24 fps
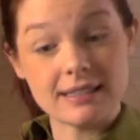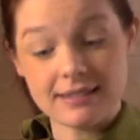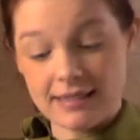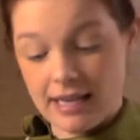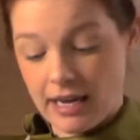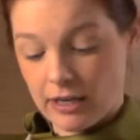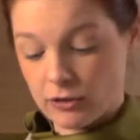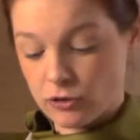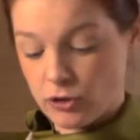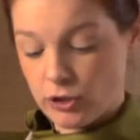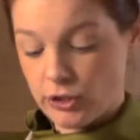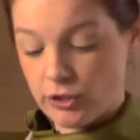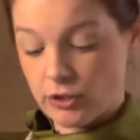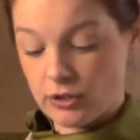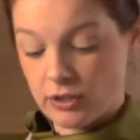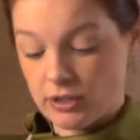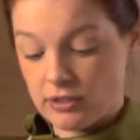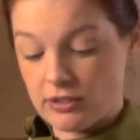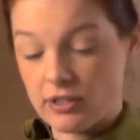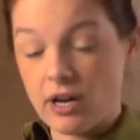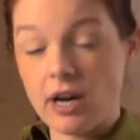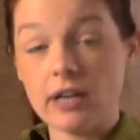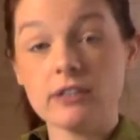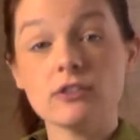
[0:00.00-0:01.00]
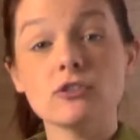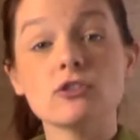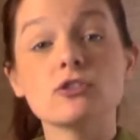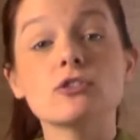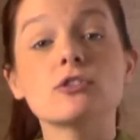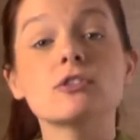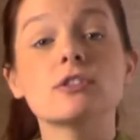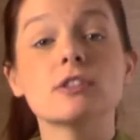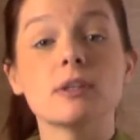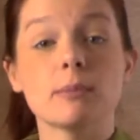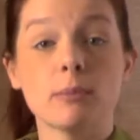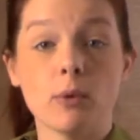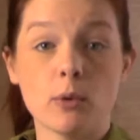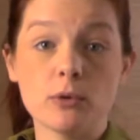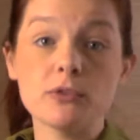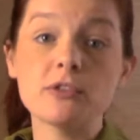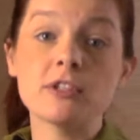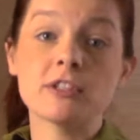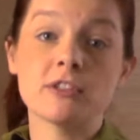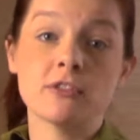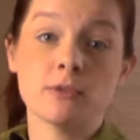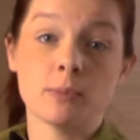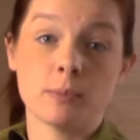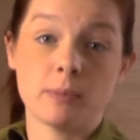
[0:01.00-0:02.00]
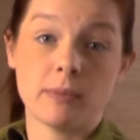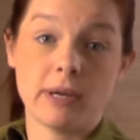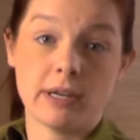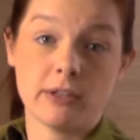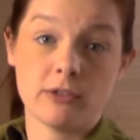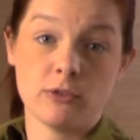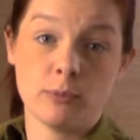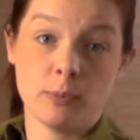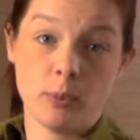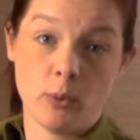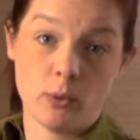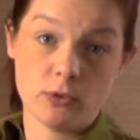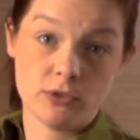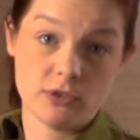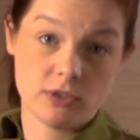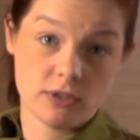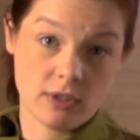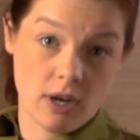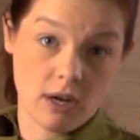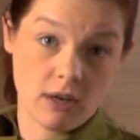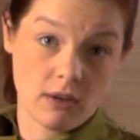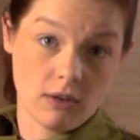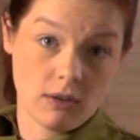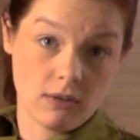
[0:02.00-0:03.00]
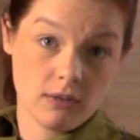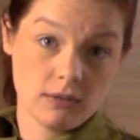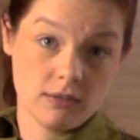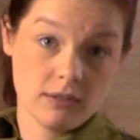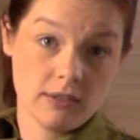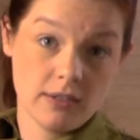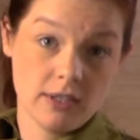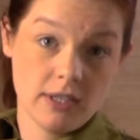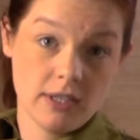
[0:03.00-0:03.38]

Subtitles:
is actually going to touch the most exposed knuckle.